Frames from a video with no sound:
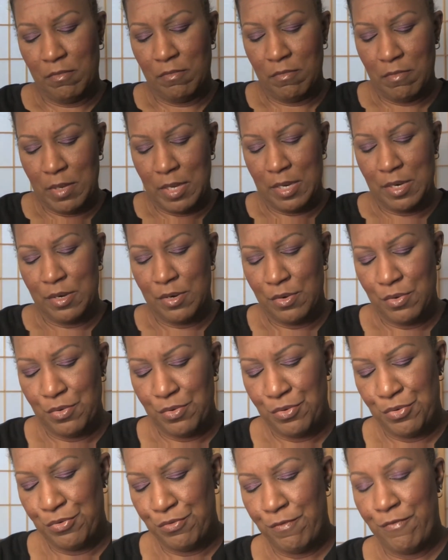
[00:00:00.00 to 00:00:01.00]
my
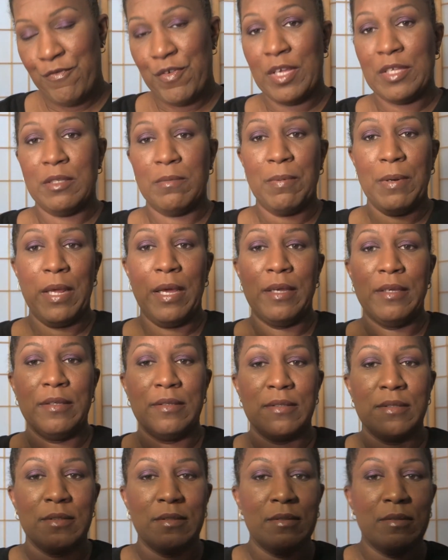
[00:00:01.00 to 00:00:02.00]
new Fix
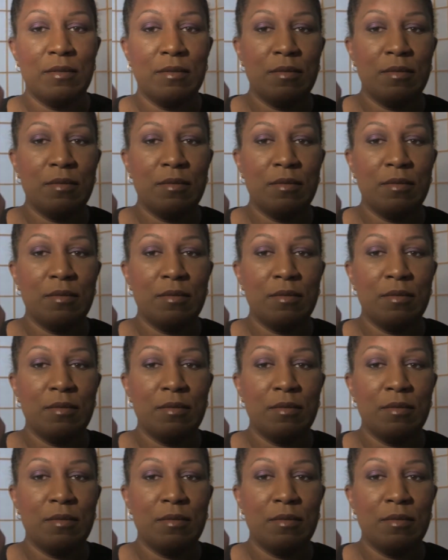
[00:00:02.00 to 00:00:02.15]
Plus